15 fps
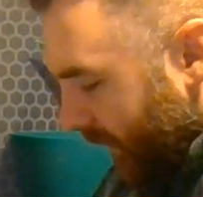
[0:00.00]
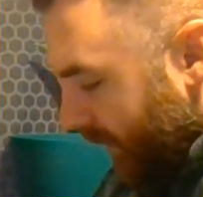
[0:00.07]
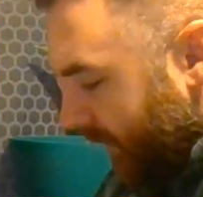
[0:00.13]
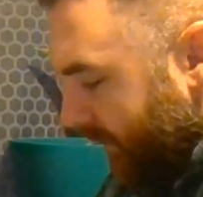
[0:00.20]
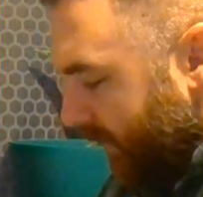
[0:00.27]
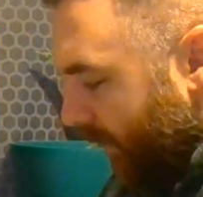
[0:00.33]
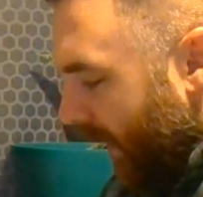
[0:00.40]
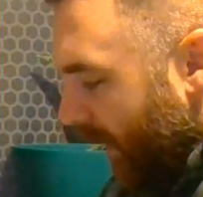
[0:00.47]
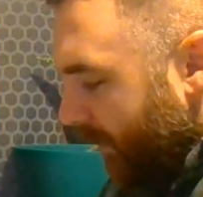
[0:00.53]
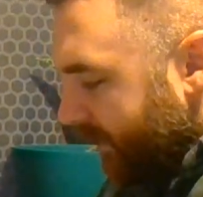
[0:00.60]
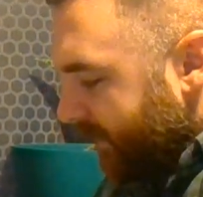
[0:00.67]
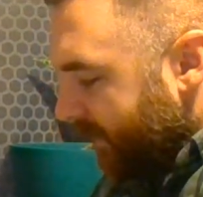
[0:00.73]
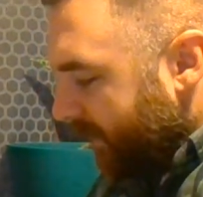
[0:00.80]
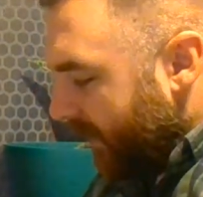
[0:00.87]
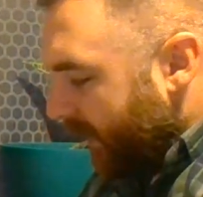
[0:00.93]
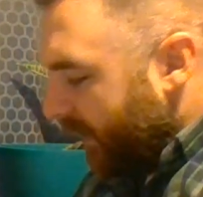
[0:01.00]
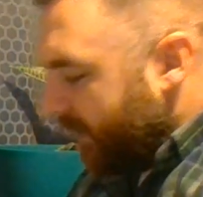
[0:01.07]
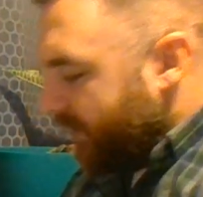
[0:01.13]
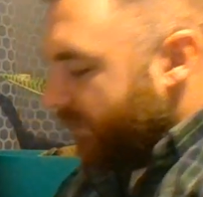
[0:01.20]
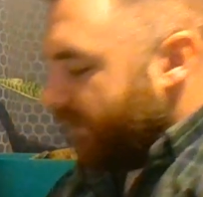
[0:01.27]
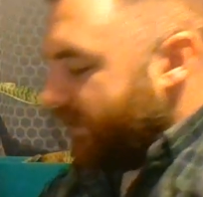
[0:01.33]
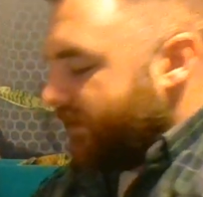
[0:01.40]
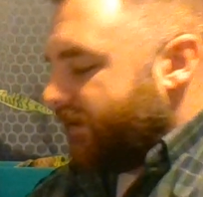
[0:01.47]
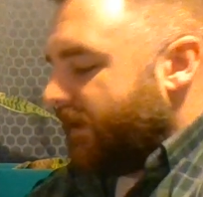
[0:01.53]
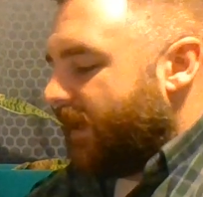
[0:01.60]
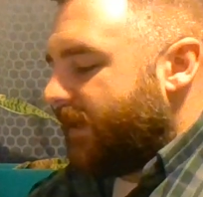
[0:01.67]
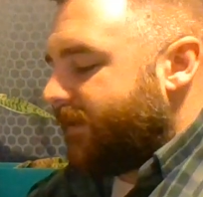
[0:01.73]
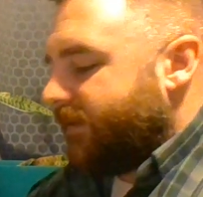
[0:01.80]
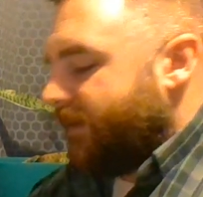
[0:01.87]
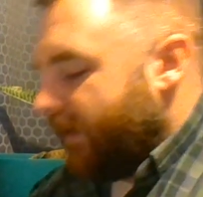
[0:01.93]
So I was looking to do this
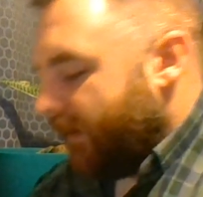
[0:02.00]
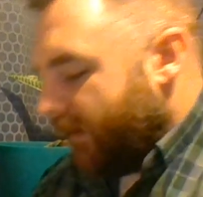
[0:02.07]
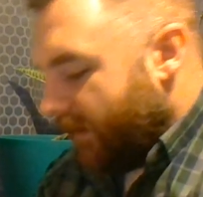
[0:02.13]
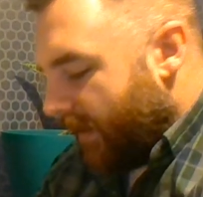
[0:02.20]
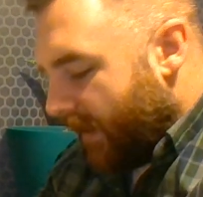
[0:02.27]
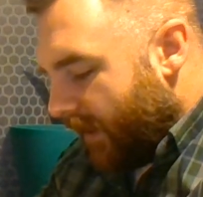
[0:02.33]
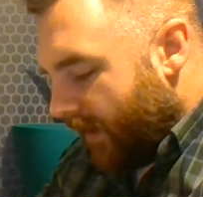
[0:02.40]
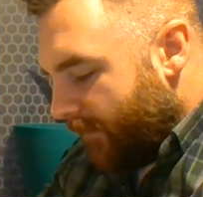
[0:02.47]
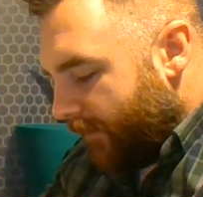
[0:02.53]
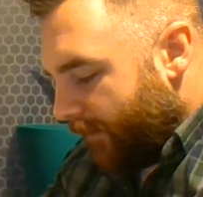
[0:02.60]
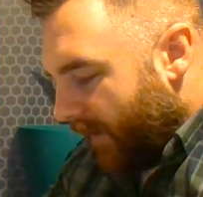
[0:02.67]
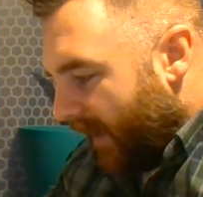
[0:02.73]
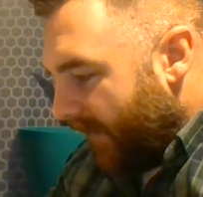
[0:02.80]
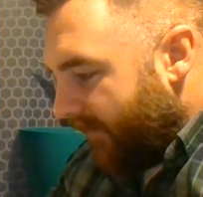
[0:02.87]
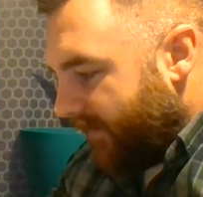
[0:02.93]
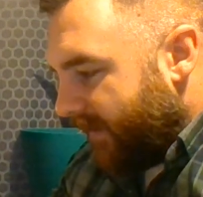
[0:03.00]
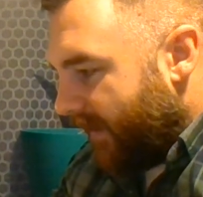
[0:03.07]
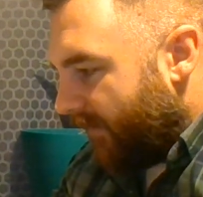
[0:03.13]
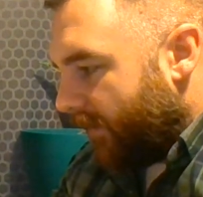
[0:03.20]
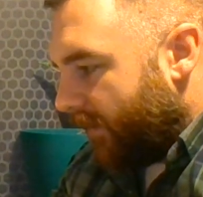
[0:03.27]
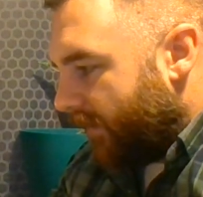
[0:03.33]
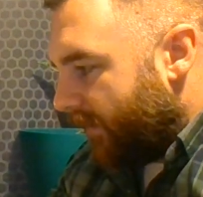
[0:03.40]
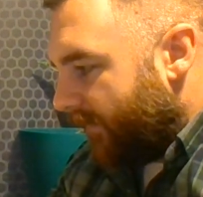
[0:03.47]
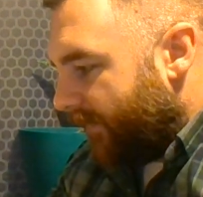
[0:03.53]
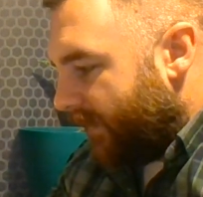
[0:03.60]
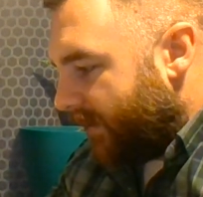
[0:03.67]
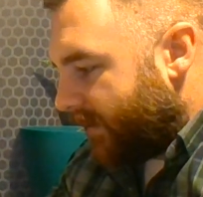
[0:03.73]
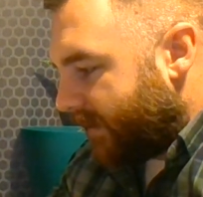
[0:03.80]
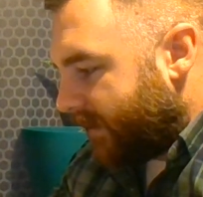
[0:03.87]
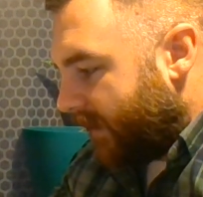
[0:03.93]
last night. I've never heard of
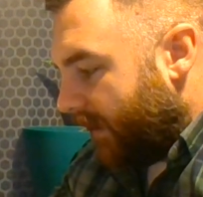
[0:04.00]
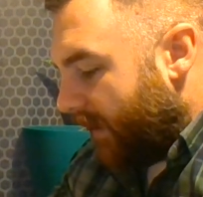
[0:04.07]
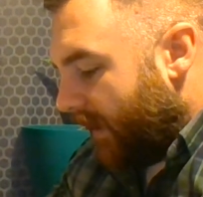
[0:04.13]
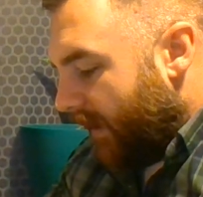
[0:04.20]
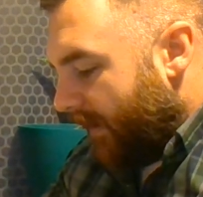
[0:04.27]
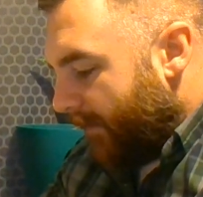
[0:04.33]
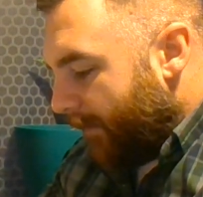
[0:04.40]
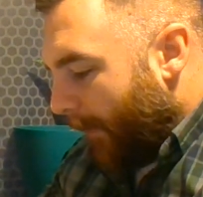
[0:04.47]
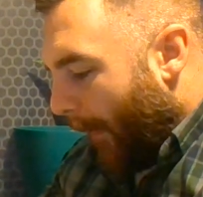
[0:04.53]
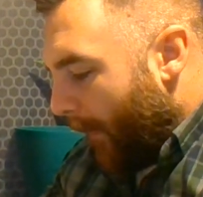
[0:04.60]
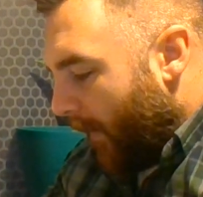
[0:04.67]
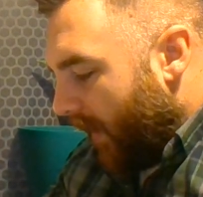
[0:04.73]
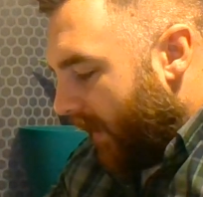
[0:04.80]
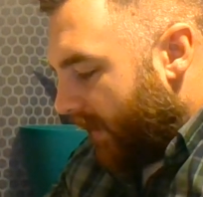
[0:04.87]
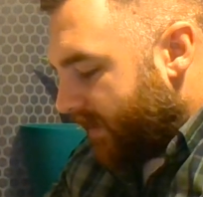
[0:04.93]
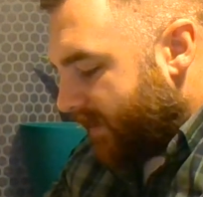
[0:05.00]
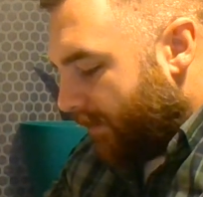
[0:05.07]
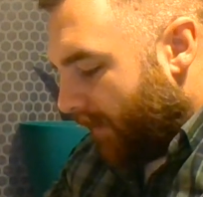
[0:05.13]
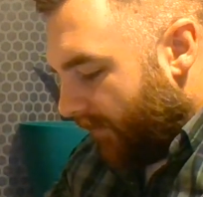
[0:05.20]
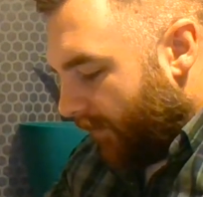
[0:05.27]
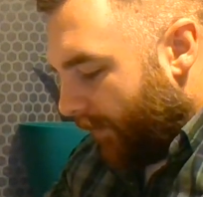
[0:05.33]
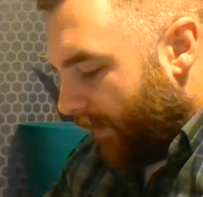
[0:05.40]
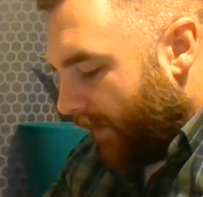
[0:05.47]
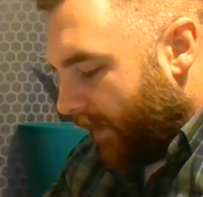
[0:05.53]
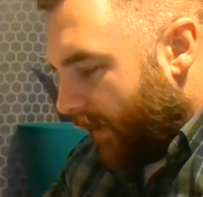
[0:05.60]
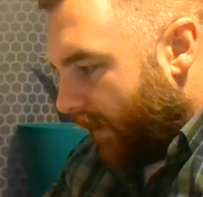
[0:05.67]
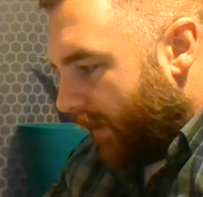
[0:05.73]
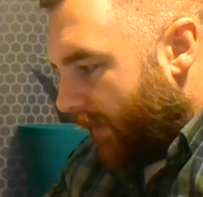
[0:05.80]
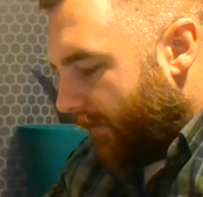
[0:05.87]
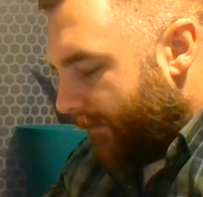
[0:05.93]
this, and it's a Marvel book.
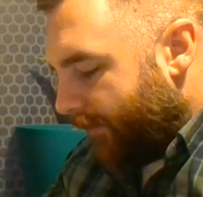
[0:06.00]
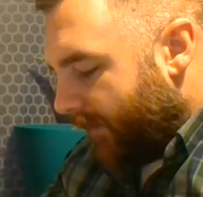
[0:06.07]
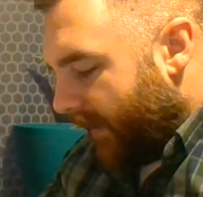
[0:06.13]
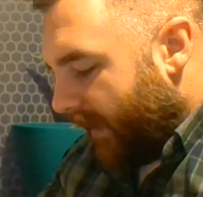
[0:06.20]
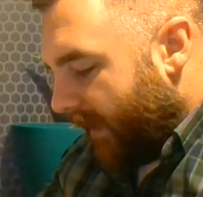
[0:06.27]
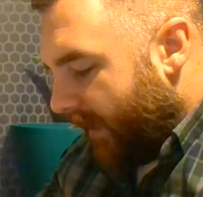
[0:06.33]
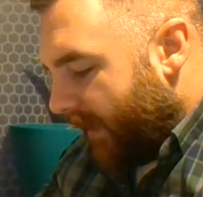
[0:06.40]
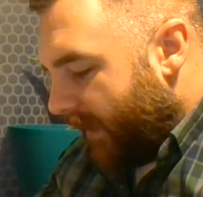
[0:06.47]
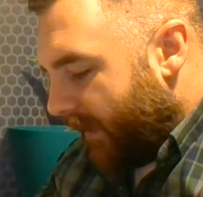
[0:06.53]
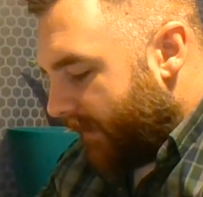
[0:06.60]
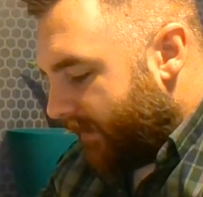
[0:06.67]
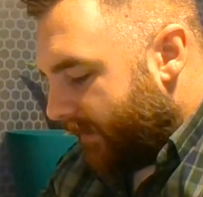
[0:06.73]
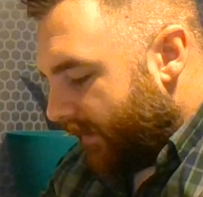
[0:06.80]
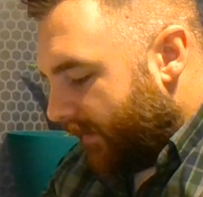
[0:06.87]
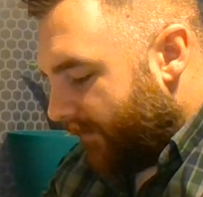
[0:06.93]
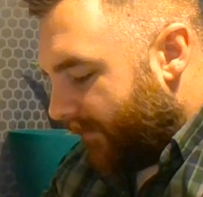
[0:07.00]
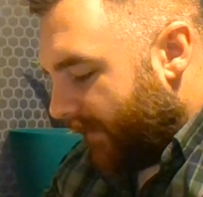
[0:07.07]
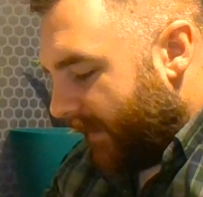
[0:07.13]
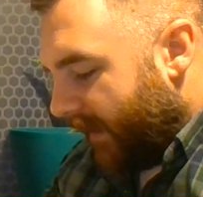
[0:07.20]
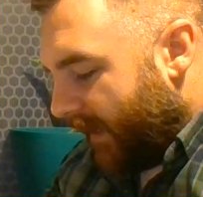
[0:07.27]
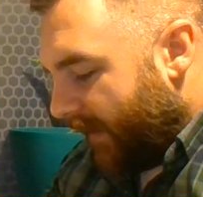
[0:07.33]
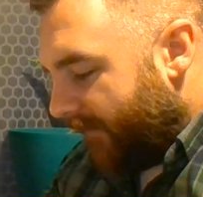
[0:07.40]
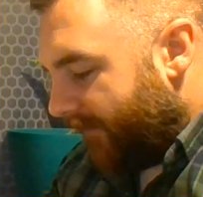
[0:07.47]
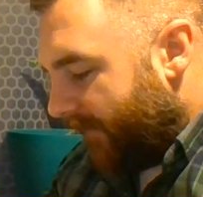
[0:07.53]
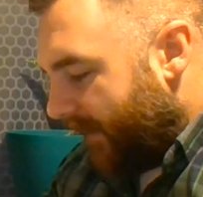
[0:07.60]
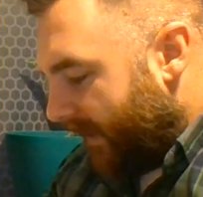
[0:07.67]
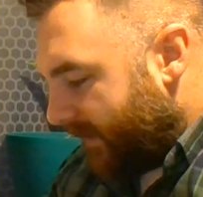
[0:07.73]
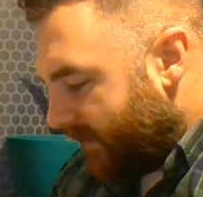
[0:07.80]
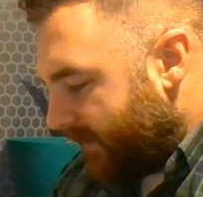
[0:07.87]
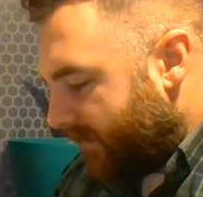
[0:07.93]
And funny enough,
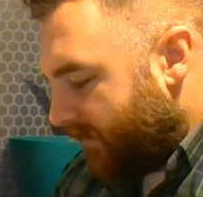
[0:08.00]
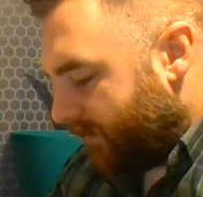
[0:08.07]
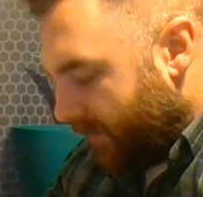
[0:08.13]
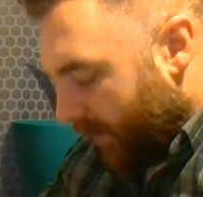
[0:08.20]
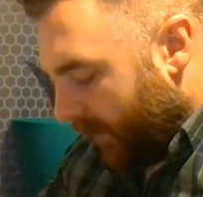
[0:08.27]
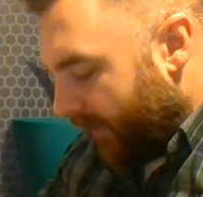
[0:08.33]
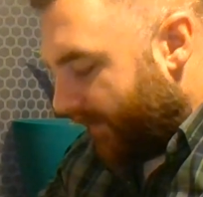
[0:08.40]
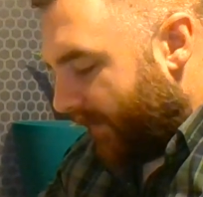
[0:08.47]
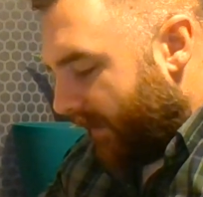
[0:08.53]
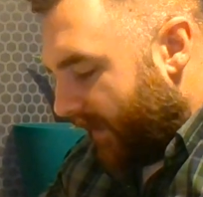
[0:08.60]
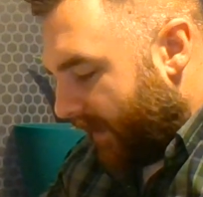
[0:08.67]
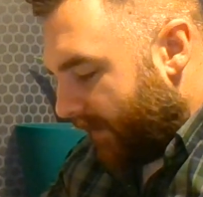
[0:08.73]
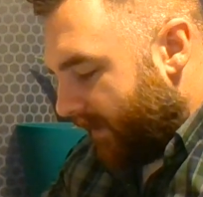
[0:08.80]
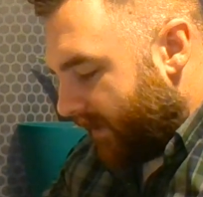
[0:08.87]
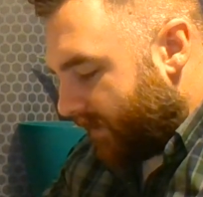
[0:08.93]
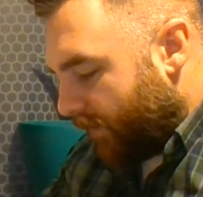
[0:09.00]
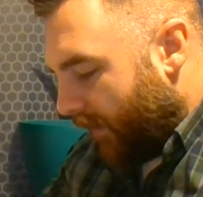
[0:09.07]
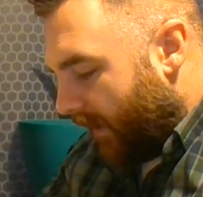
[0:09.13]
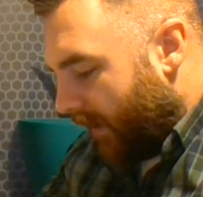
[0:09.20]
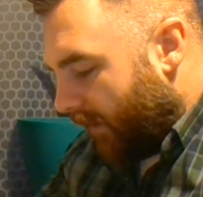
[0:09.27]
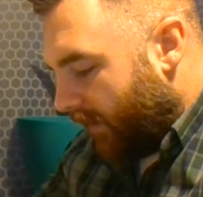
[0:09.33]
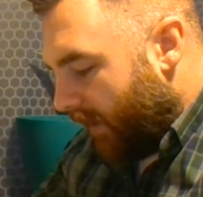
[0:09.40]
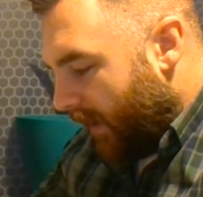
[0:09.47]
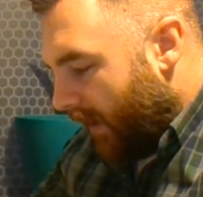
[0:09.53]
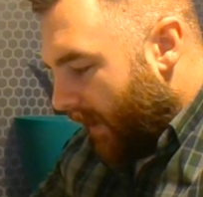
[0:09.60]
it's Jonathan Hickman as well.